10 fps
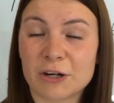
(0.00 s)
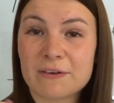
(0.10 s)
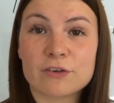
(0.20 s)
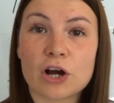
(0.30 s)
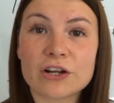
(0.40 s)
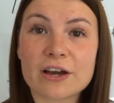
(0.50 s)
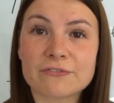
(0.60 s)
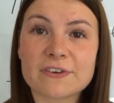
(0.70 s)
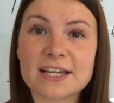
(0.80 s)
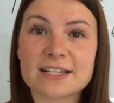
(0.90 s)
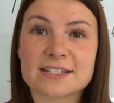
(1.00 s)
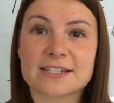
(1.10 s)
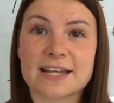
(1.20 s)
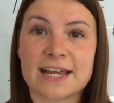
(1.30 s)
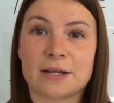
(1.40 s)
We haven't got enough fingers
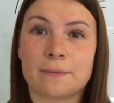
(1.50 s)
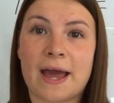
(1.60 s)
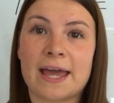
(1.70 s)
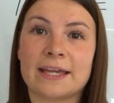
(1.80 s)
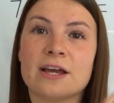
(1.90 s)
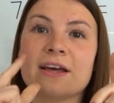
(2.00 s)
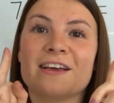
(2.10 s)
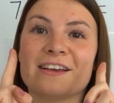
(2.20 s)
to take away.